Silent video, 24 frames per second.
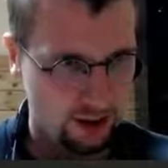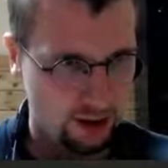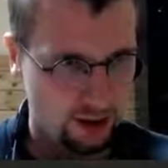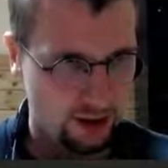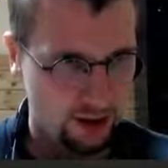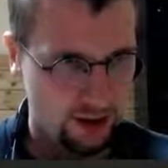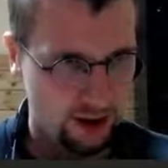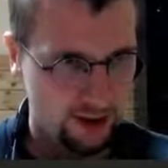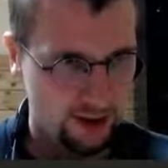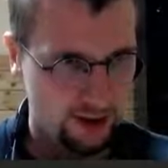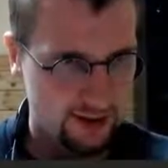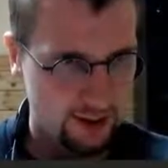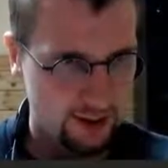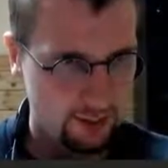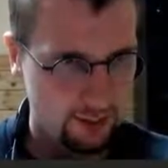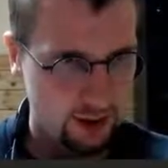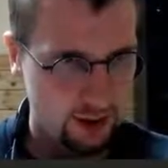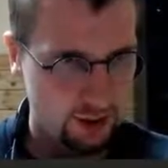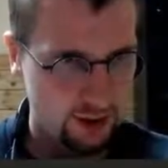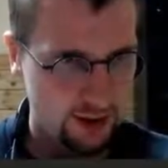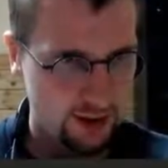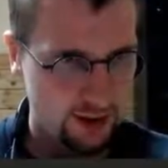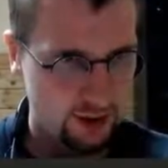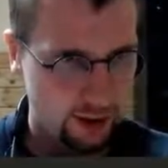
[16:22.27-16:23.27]
And this can be
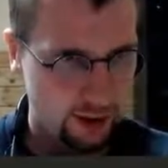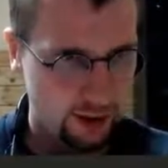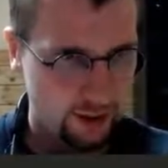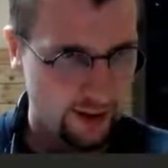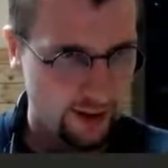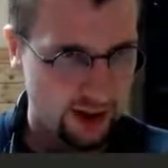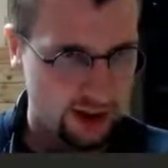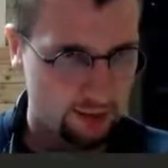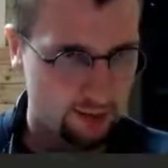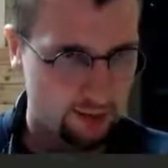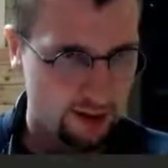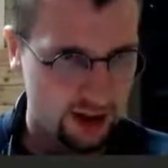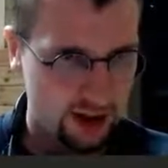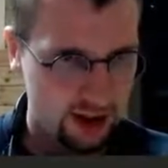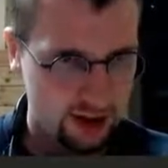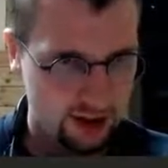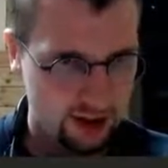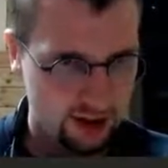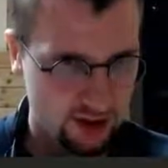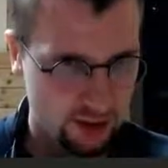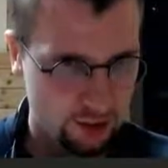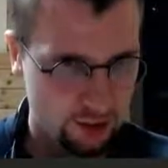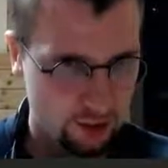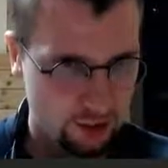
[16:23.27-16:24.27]
used in other expressions
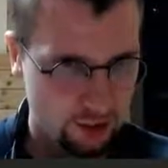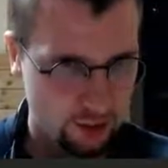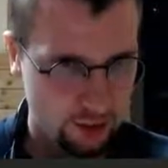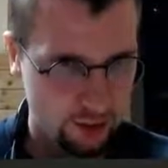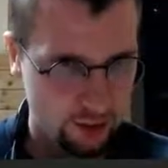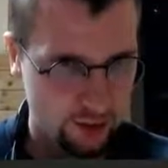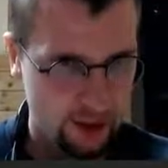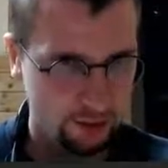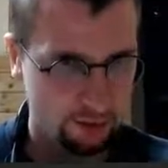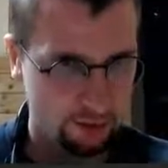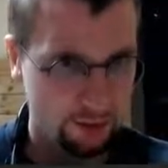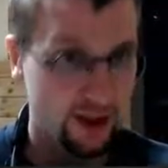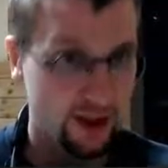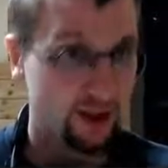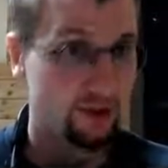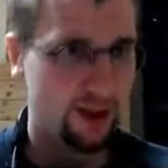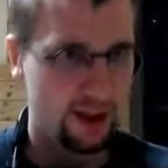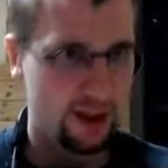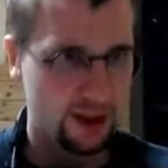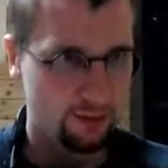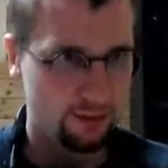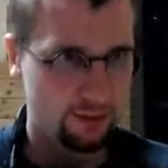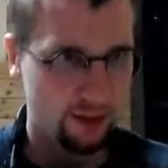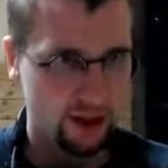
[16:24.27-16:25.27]
to create bigger
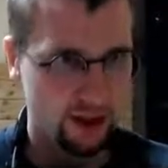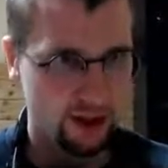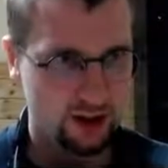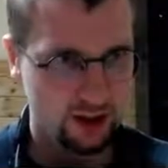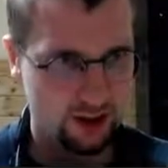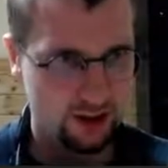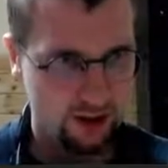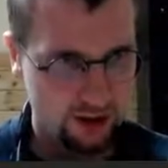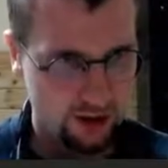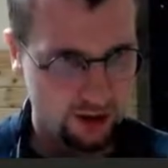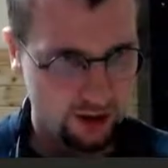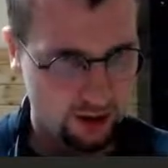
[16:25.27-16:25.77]
expressions.